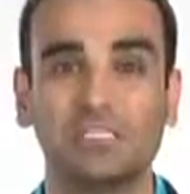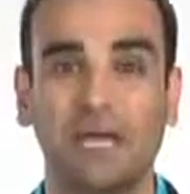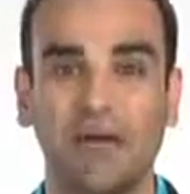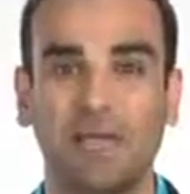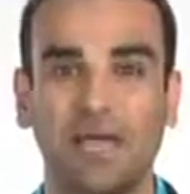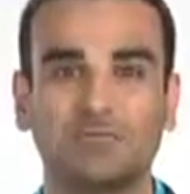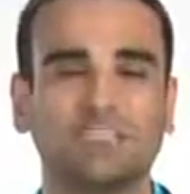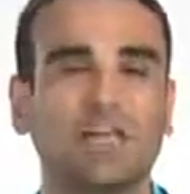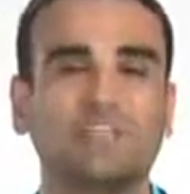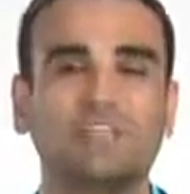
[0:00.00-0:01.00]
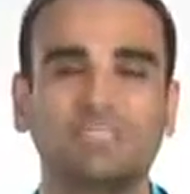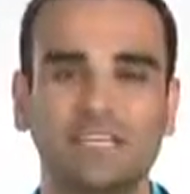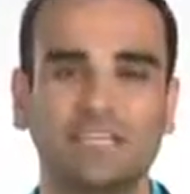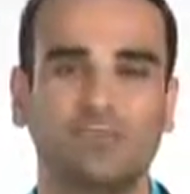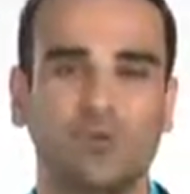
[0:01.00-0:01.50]
Top apps have an
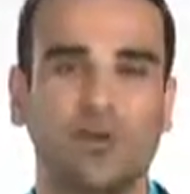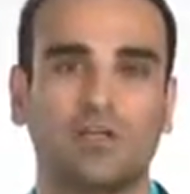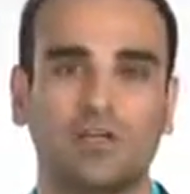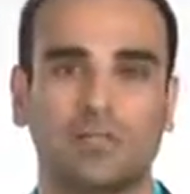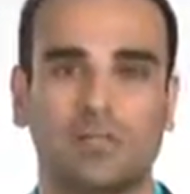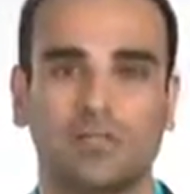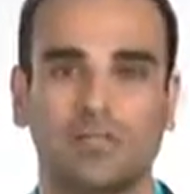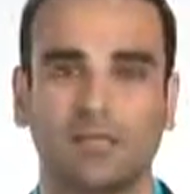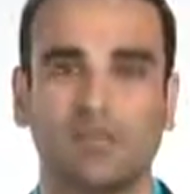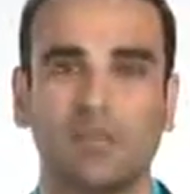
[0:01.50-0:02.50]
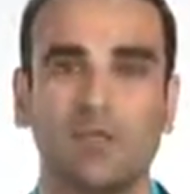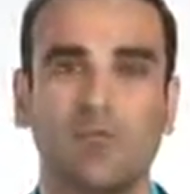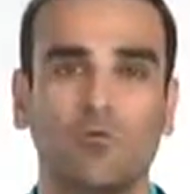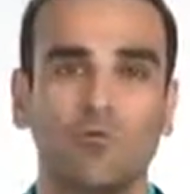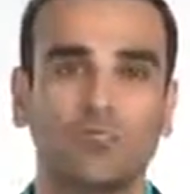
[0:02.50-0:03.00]
addictive quality about them.
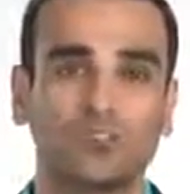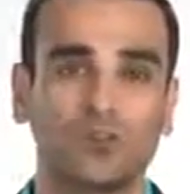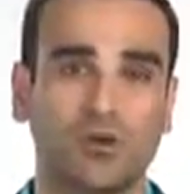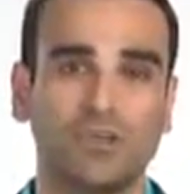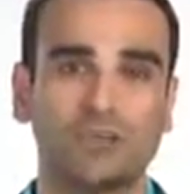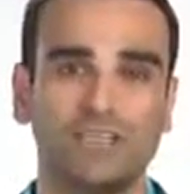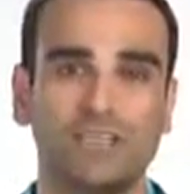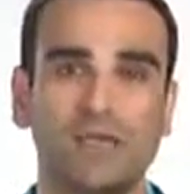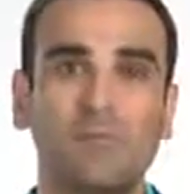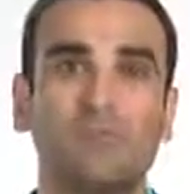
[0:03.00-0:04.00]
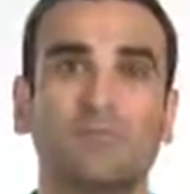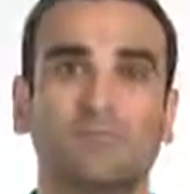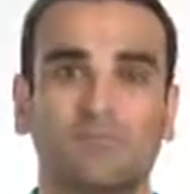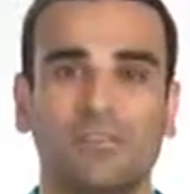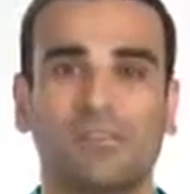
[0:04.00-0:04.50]
When users aren't using them,
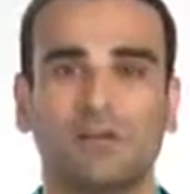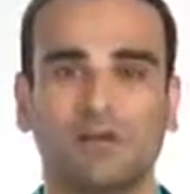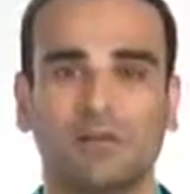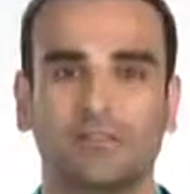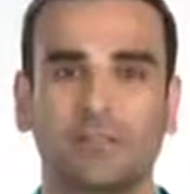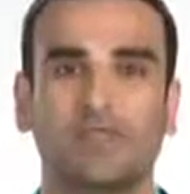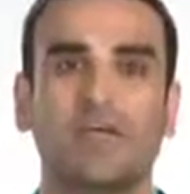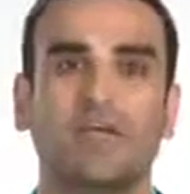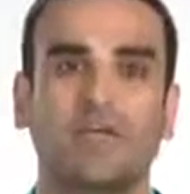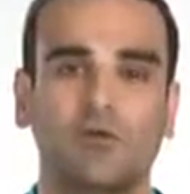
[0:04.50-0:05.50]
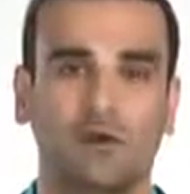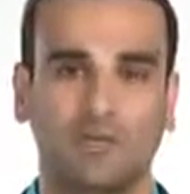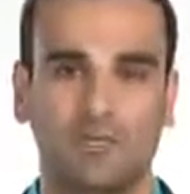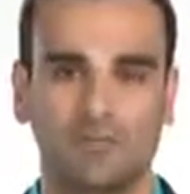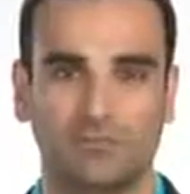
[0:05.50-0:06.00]
they're thinking about them, and they
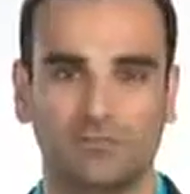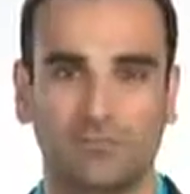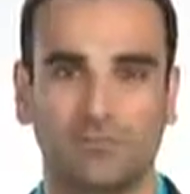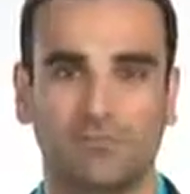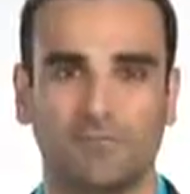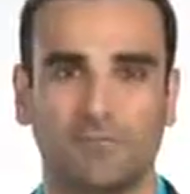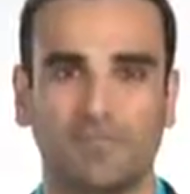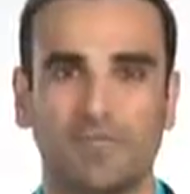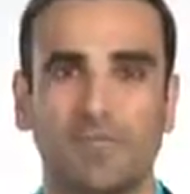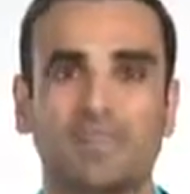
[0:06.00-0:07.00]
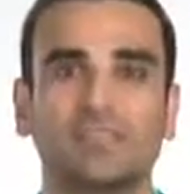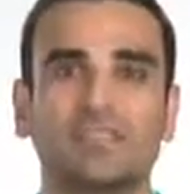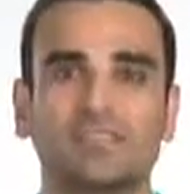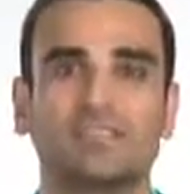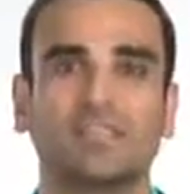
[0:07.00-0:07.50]
want to be using them.
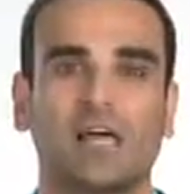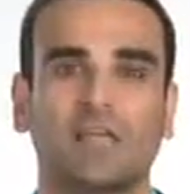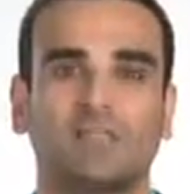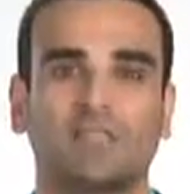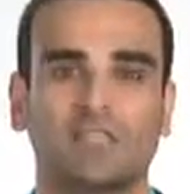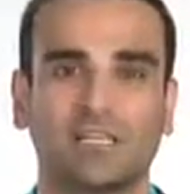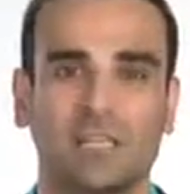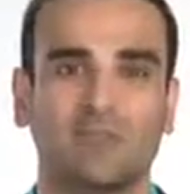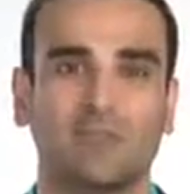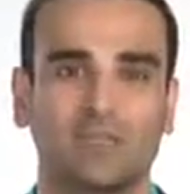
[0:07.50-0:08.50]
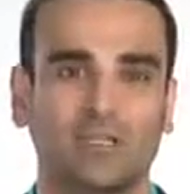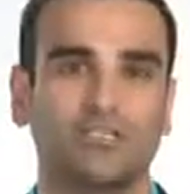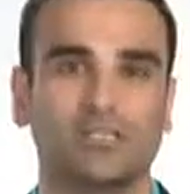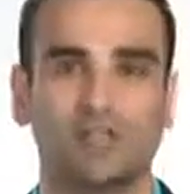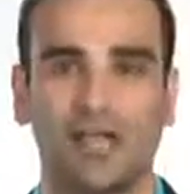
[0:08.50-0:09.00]
This is the life that the cloud can bring
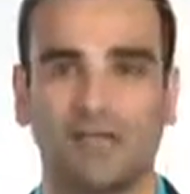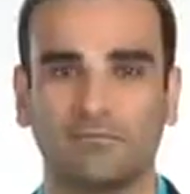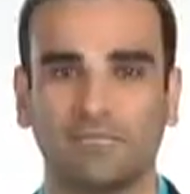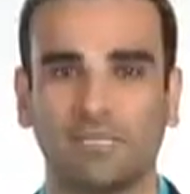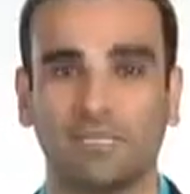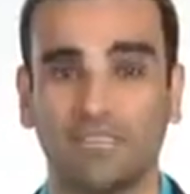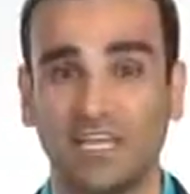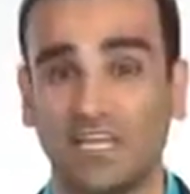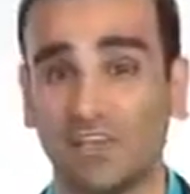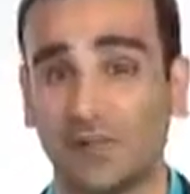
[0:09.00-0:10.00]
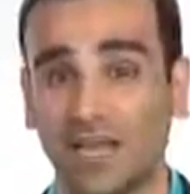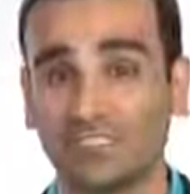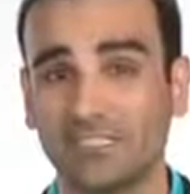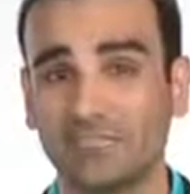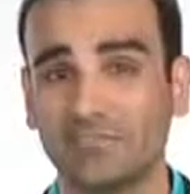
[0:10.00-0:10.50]
to your apps, taking your
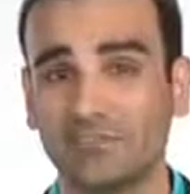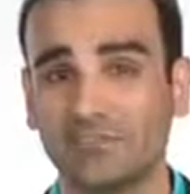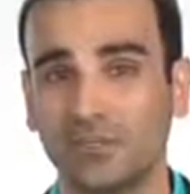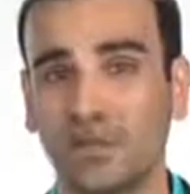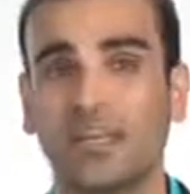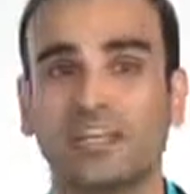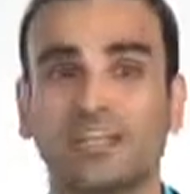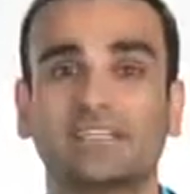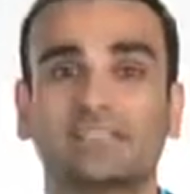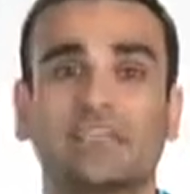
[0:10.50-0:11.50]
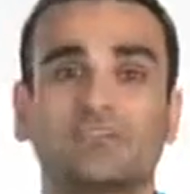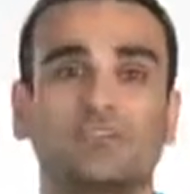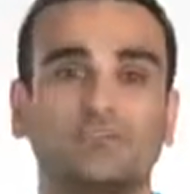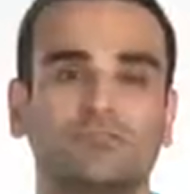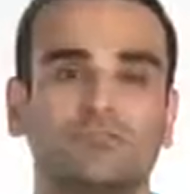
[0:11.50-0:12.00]
isolated user and connecting them
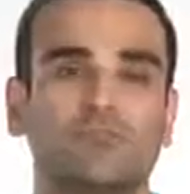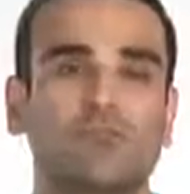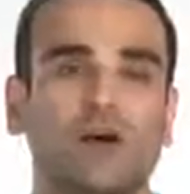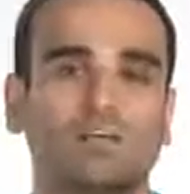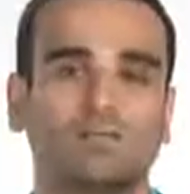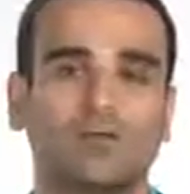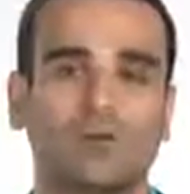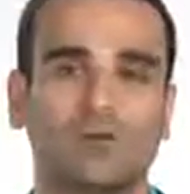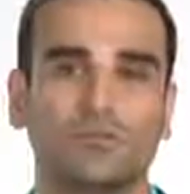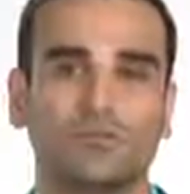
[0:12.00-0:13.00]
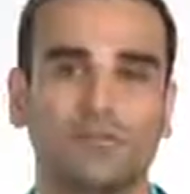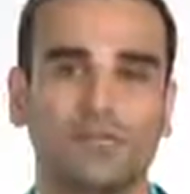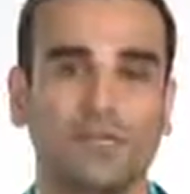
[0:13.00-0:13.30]
to users across the world.